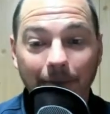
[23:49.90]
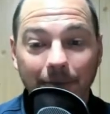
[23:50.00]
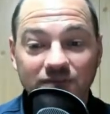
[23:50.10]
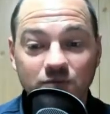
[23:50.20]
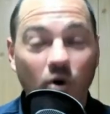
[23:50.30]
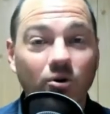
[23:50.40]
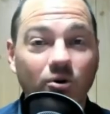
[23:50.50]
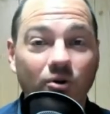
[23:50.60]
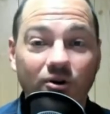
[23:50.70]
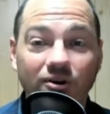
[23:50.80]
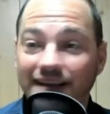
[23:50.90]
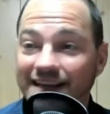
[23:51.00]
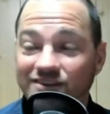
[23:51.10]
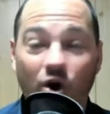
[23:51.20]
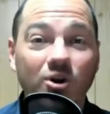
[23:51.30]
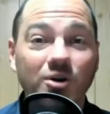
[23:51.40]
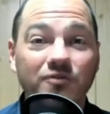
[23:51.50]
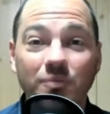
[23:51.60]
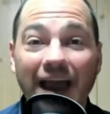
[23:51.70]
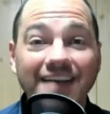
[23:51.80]
Spoiler alert, it's harder
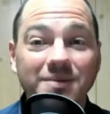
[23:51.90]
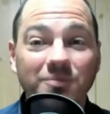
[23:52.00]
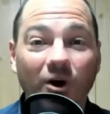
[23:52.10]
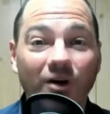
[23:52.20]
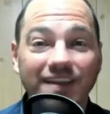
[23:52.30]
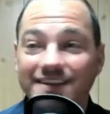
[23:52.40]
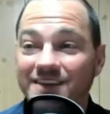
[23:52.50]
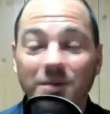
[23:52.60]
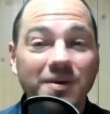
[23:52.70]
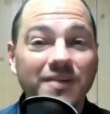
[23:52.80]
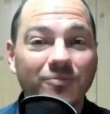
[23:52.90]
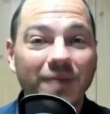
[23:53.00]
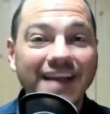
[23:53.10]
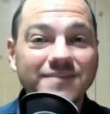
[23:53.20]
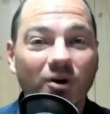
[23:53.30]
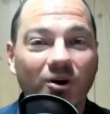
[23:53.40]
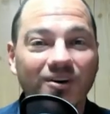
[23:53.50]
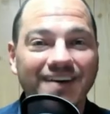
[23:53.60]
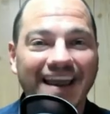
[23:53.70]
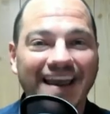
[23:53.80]
for basketball than it's going to be for baseball.
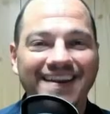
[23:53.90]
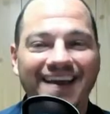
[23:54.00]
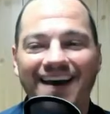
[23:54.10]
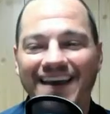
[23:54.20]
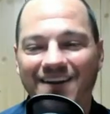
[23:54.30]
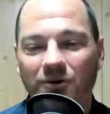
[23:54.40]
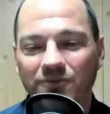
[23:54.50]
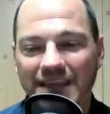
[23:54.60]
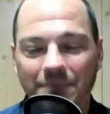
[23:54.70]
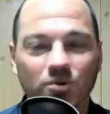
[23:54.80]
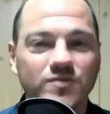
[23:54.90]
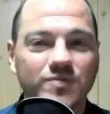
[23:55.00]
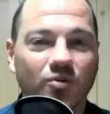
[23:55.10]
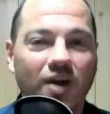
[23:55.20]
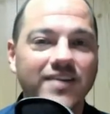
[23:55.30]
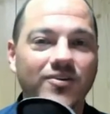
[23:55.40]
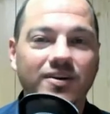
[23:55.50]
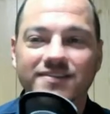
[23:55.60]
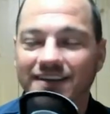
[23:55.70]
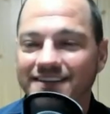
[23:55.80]
And hopefully that proves me right, and
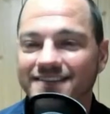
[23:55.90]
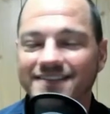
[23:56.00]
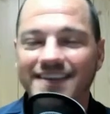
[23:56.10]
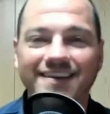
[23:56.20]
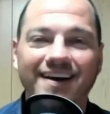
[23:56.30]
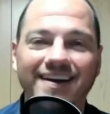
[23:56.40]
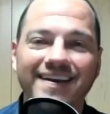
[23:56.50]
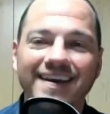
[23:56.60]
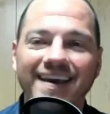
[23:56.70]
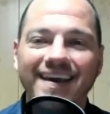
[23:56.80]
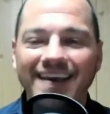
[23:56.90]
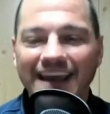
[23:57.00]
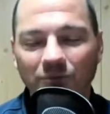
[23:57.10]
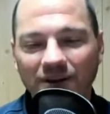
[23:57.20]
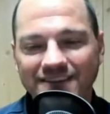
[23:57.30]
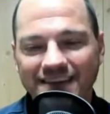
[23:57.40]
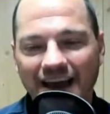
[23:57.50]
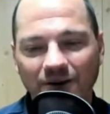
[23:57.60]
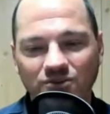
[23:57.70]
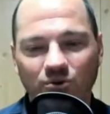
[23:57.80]
Arkansas gets this thing done and wins the
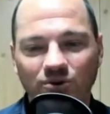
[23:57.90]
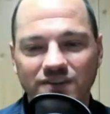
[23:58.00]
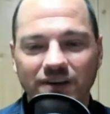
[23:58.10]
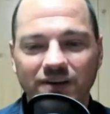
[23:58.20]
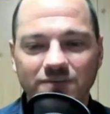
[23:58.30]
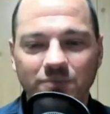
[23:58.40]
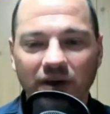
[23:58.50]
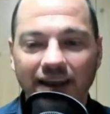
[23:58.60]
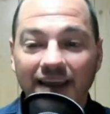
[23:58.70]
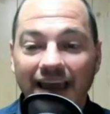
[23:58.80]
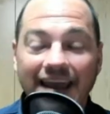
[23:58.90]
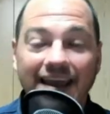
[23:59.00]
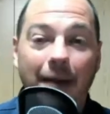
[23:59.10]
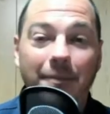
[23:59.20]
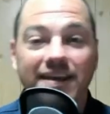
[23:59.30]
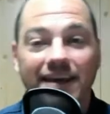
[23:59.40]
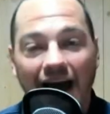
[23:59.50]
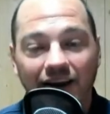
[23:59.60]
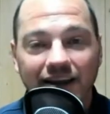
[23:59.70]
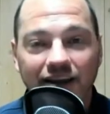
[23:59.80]
College World Series. But hey, I'm going to get
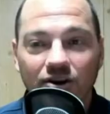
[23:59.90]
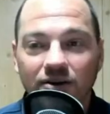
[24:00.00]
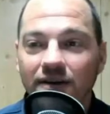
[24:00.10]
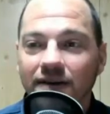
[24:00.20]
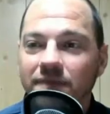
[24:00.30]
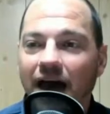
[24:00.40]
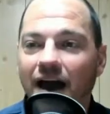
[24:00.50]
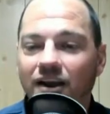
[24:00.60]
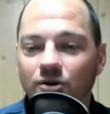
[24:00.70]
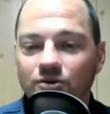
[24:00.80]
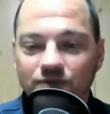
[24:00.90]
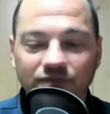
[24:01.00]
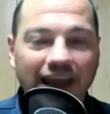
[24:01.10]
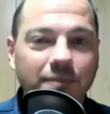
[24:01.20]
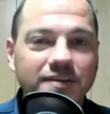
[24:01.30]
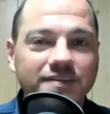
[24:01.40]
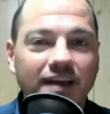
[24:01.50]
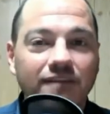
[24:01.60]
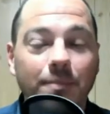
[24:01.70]
out of here, go do some family stuff.